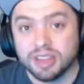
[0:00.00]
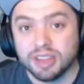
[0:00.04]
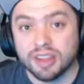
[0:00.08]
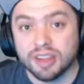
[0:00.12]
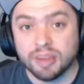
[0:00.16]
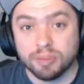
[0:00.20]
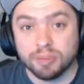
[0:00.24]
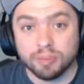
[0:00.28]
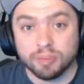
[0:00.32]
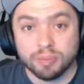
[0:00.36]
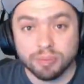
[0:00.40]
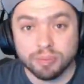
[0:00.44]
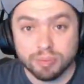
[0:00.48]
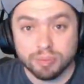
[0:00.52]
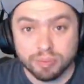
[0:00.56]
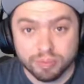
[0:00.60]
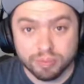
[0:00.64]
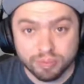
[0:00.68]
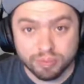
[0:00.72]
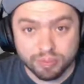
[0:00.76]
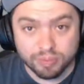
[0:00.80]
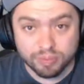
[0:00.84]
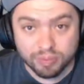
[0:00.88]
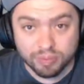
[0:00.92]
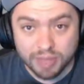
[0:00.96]
The
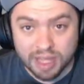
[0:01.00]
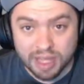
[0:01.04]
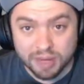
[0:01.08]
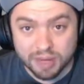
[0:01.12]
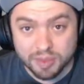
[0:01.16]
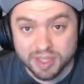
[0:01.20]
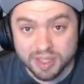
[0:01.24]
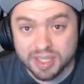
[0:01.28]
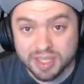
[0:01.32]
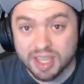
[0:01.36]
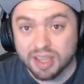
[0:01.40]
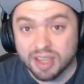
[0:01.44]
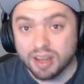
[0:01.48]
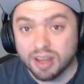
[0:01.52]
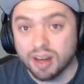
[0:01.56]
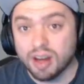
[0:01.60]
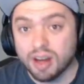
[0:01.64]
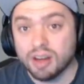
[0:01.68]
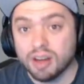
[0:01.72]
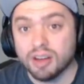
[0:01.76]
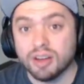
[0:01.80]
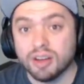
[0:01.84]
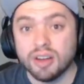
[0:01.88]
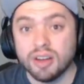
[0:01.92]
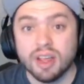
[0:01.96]
enemies hit
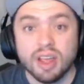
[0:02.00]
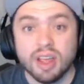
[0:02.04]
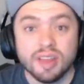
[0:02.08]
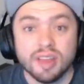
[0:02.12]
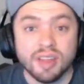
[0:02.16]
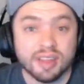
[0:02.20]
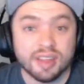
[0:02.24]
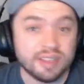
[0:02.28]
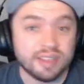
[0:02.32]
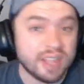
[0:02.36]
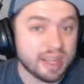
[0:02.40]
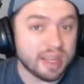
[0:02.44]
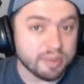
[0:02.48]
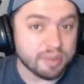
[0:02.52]
harder, they take